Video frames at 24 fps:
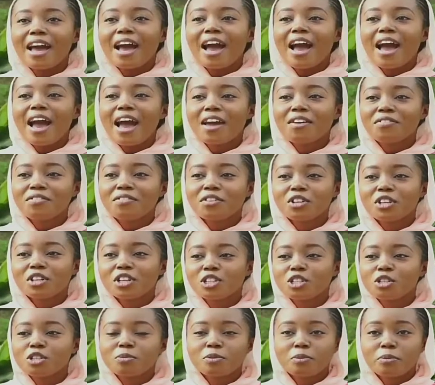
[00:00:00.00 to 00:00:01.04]
I feel
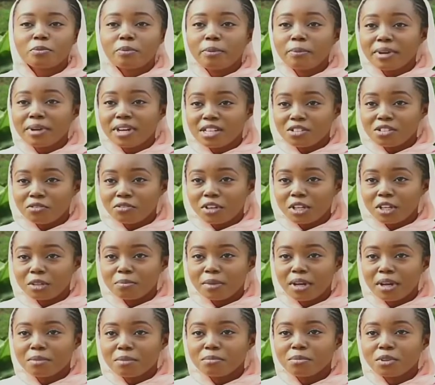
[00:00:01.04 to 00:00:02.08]
he should be remembered as a great
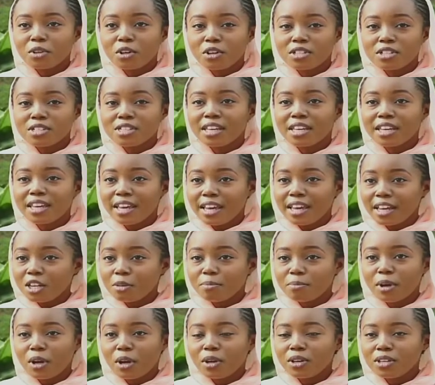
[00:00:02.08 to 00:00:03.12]
man because he cared
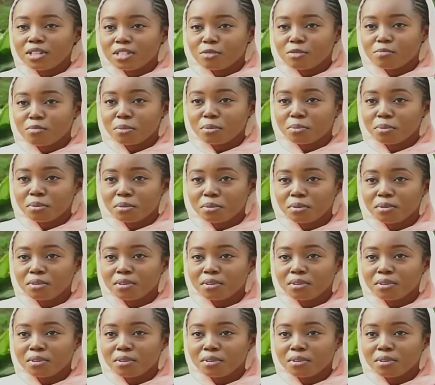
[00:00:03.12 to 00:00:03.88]
about his people.